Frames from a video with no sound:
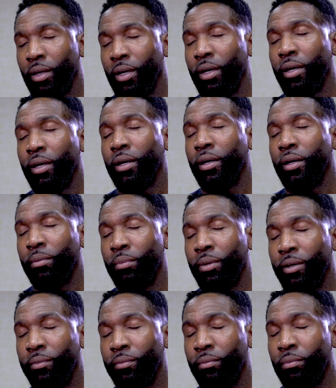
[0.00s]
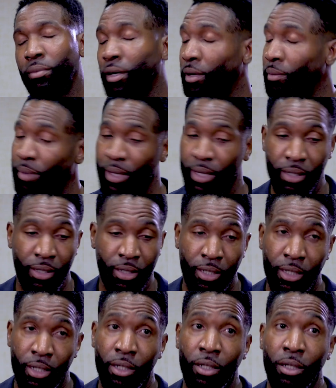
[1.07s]
Yeah, man. Bro, man.
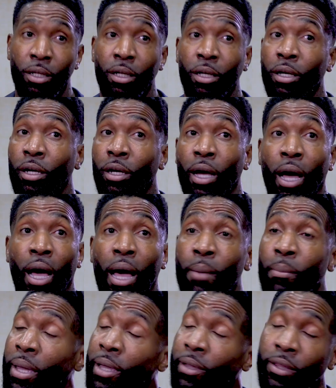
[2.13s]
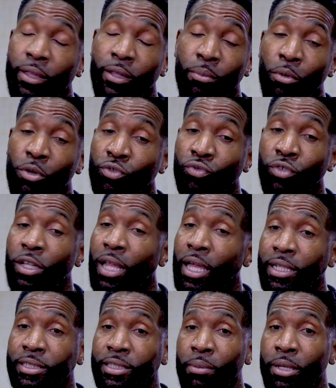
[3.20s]
The most real I
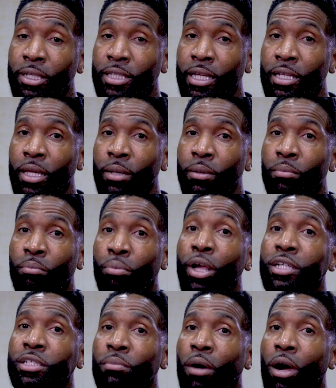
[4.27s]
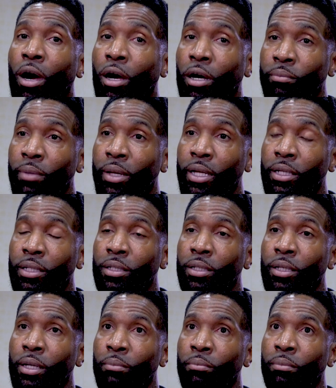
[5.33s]
can say, man, it breaks my heart, man.
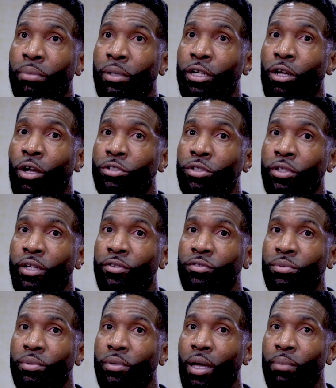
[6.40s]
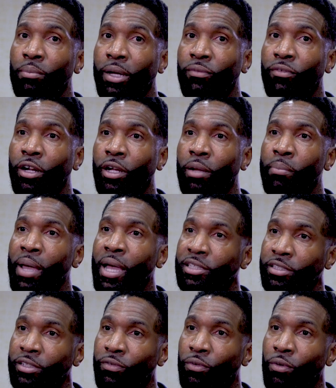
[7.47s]
But it also gives me, I'm like very
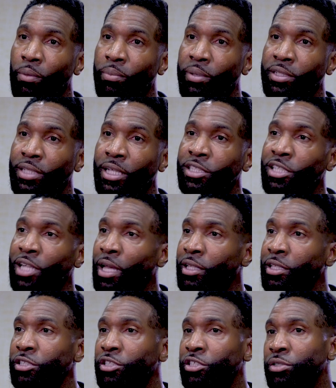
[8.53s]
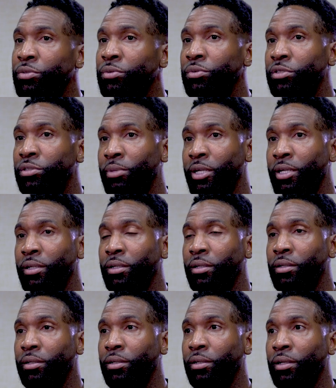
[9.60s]
compassionate for it, because that child didn't choose, man,
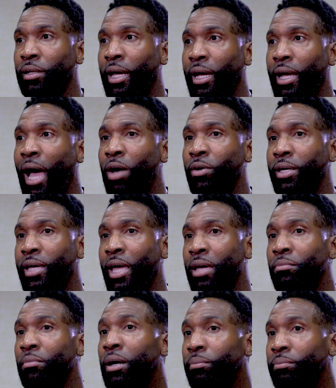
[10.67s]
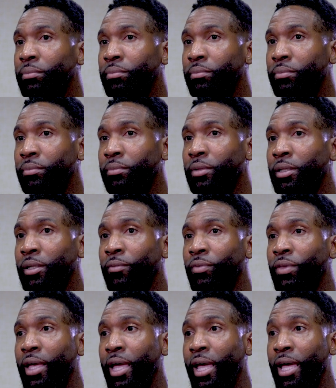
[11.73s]
like how they came up.
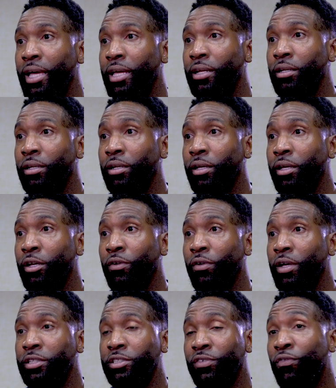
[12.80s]
And it's